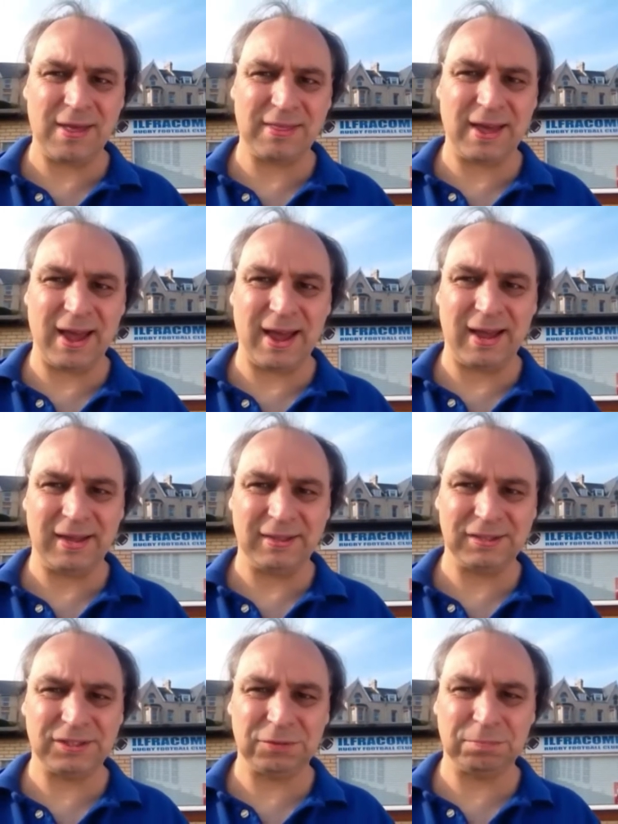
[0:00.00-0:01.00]
Hi there,
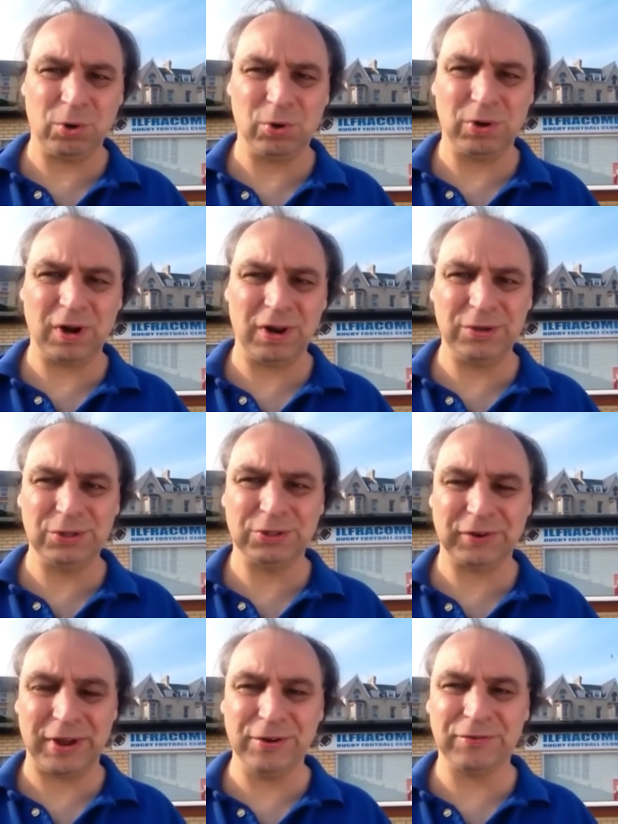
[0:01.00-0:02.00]
this is Paul
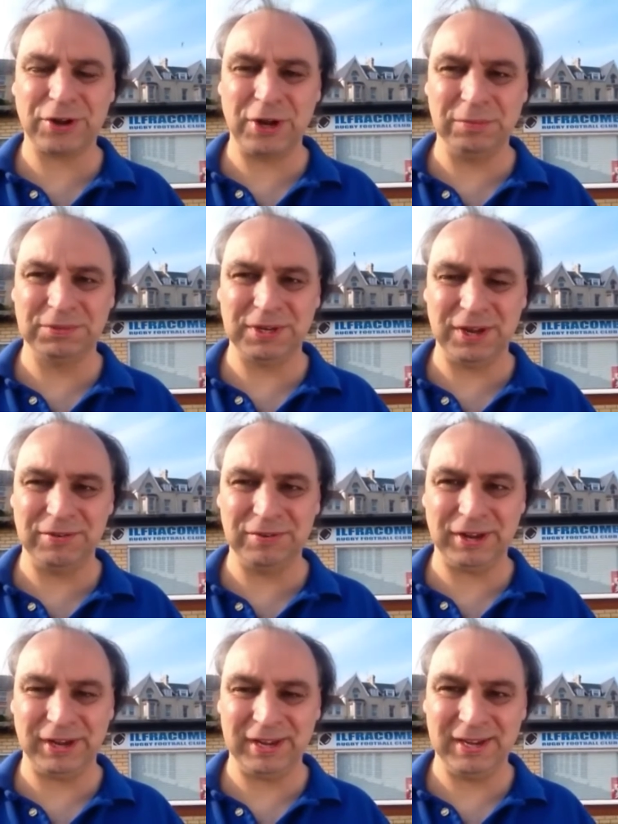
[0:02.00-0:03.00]
Clews for Ilfracombe
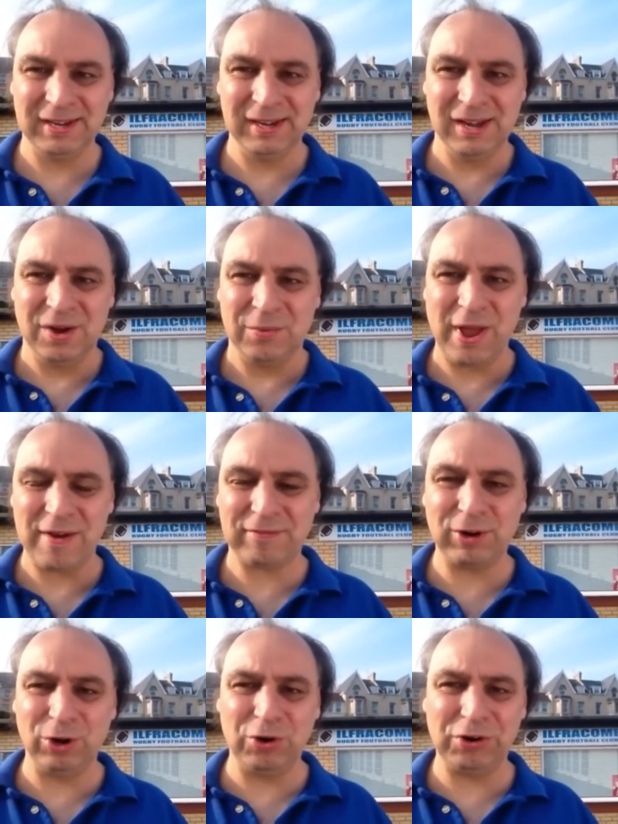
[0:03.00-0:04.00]
TV. We
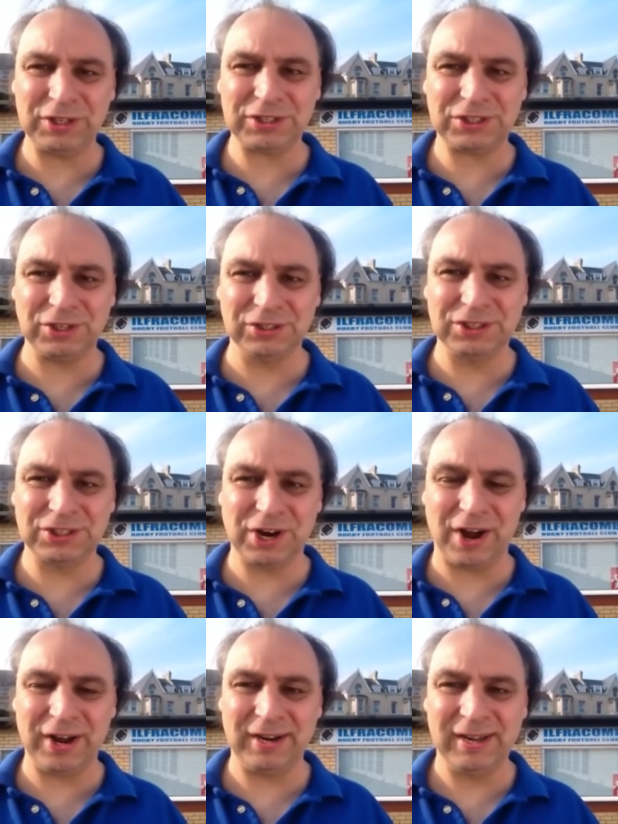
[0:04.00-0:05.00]
have glorious
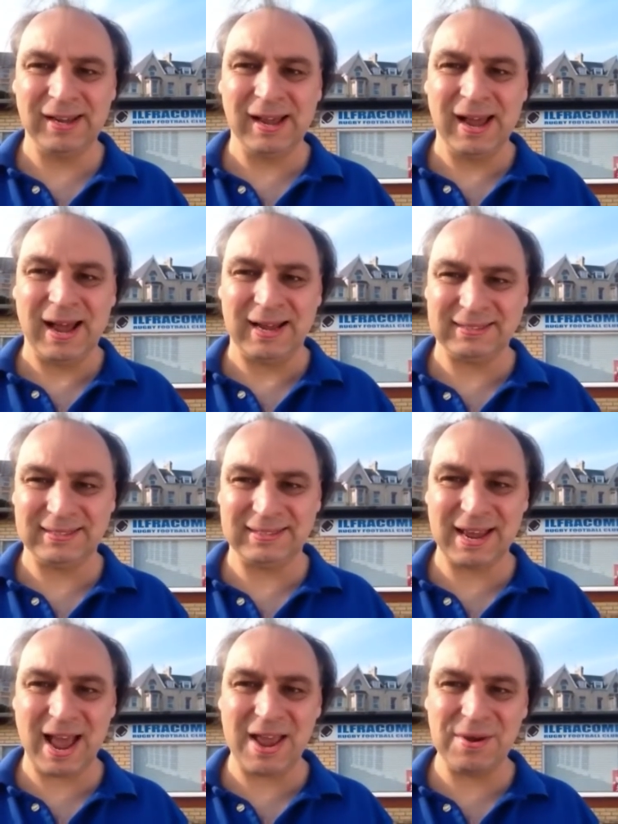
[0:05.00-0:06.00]
sunshine and
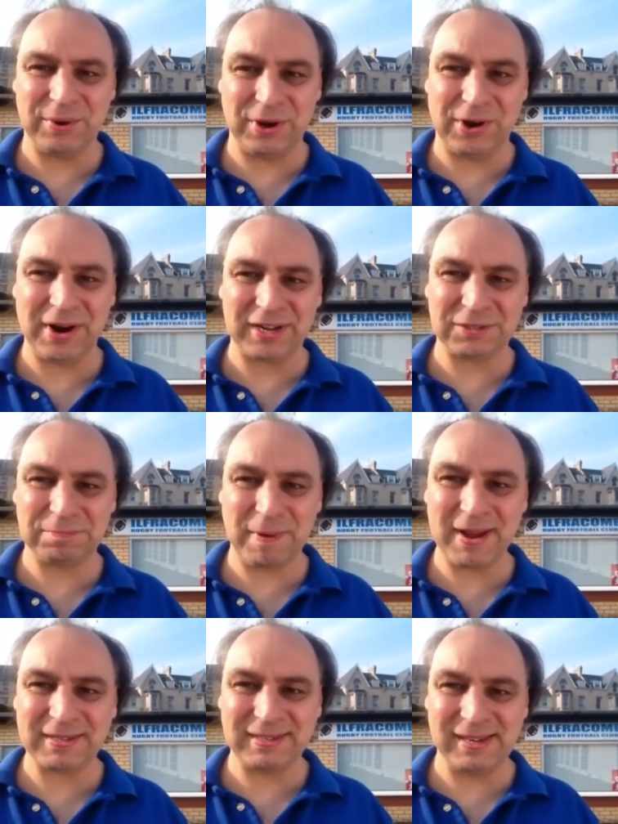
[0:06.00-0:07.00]
today we are
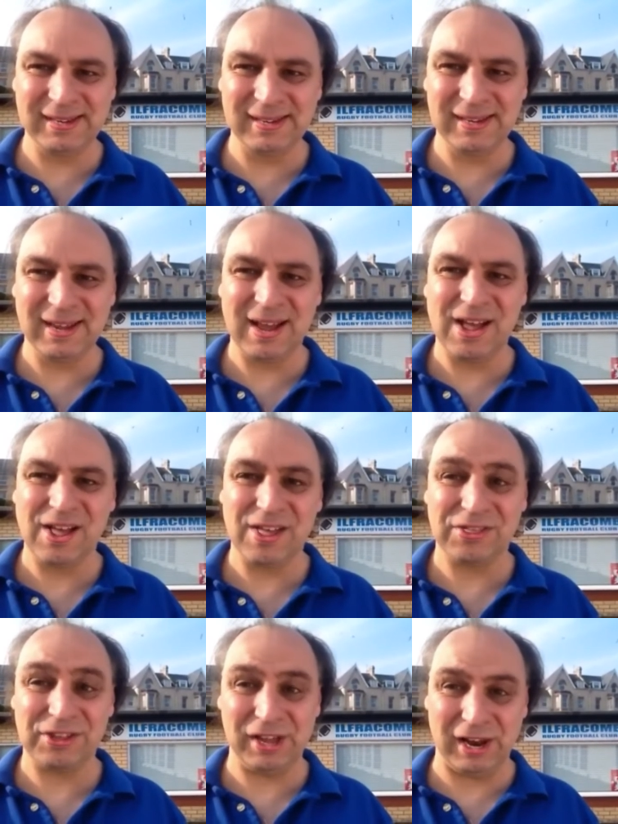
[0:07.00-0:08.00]
expecting
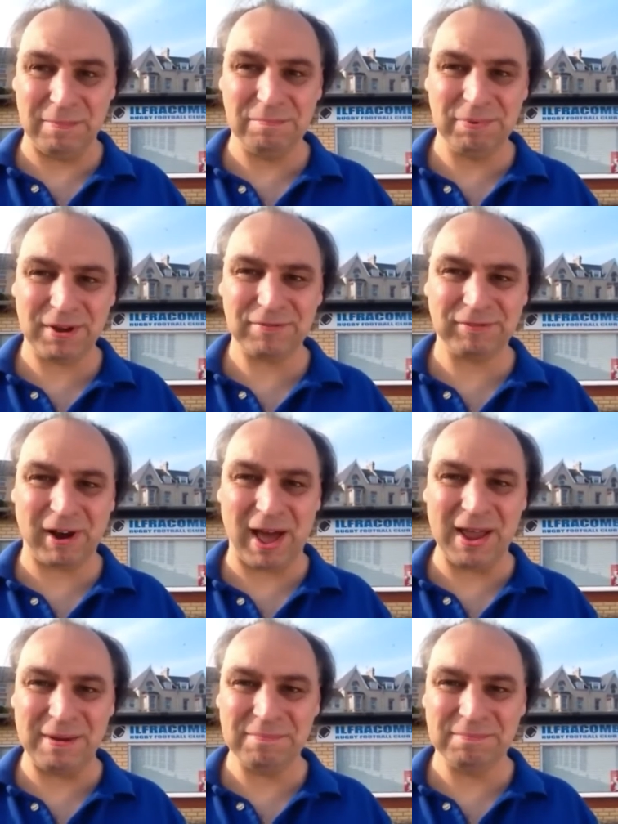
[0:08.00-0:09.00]
the Olympic
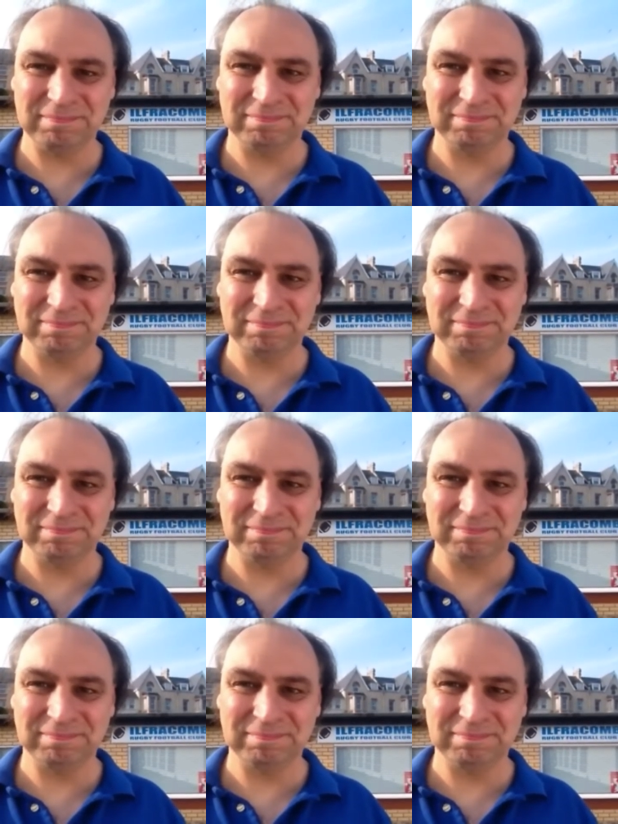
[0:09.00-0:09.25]
flame.